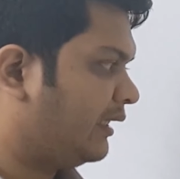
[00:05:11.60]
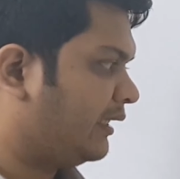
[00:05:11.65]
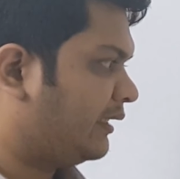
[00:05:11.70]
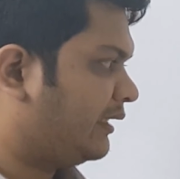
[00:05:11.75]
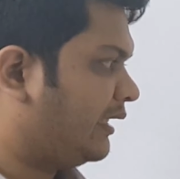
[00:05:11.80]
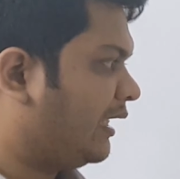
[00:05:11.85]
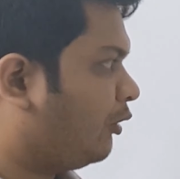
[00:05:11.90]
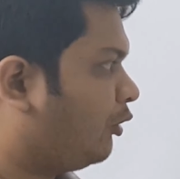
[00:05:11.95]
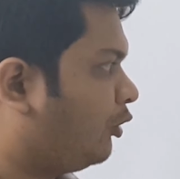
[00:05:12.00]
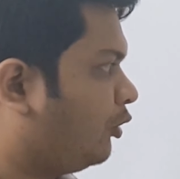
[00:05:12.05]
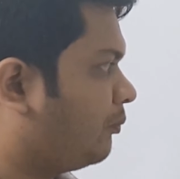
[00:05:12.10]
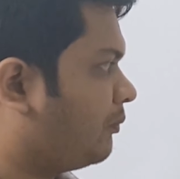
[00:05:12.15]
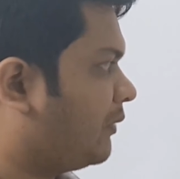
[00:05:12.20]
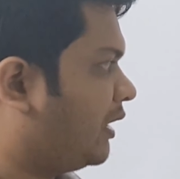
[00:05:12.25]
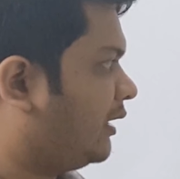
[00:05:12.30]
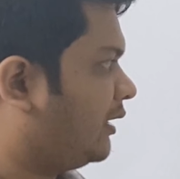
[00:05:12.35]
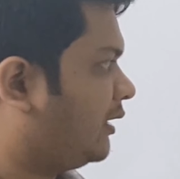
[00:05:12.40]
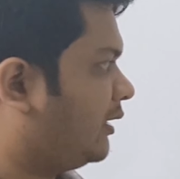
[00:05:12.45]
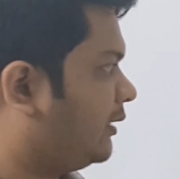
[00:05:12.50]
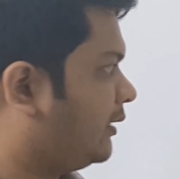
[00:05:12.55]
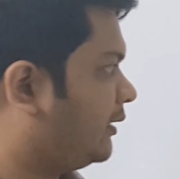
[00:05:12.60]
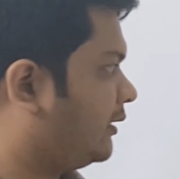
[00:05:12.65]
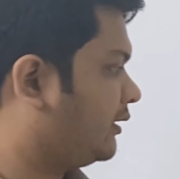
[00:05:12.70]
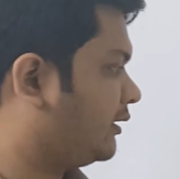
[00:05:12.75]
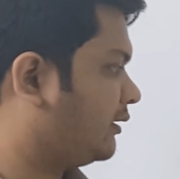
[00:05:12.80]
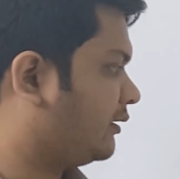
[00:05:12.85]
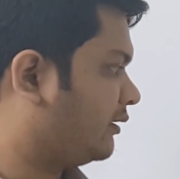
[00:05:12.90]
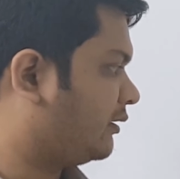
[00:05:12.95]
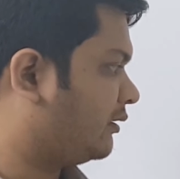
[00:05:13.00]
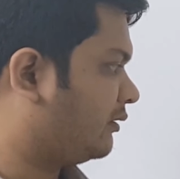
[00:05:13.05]
Now
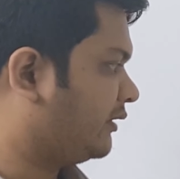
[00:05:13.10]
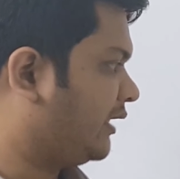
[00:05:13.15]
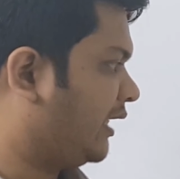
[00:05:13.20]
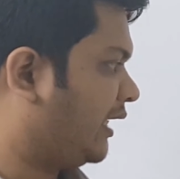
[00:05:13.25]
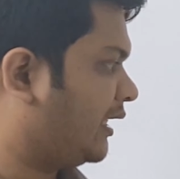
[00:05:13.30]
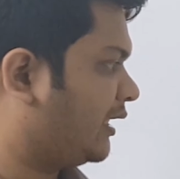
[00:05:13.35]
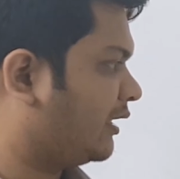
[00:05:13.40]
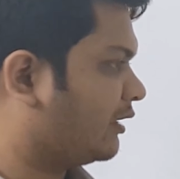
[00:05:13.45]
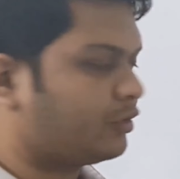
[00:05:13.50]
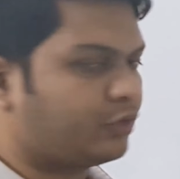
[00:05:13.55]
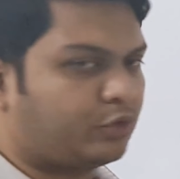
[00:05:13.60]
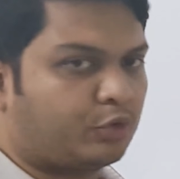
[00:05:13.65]
the